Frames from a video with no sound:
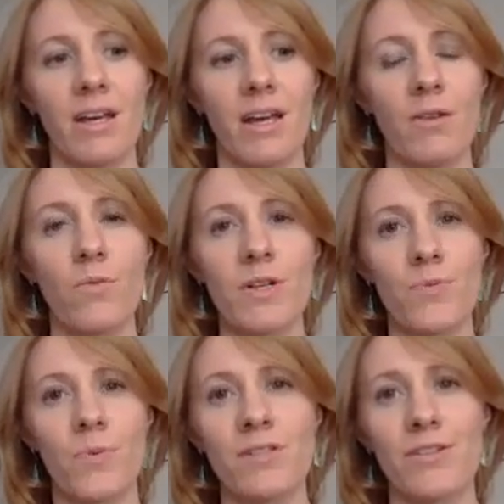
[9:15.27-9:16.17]
and
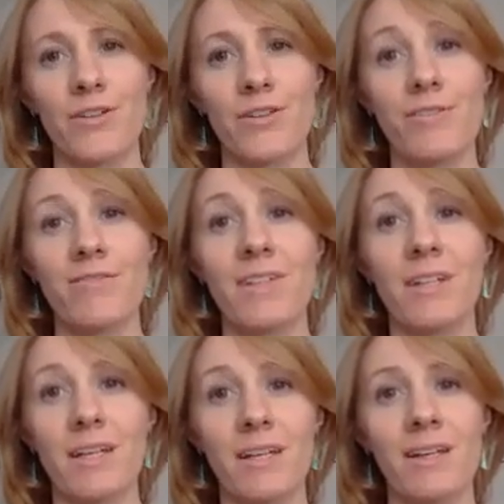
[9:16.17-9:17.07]
which ones are you
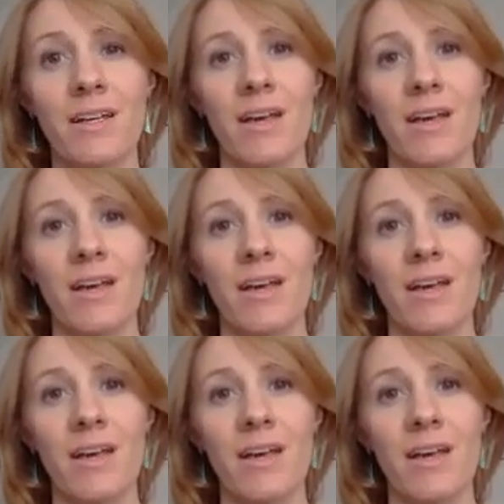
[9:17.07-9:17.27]
feeding?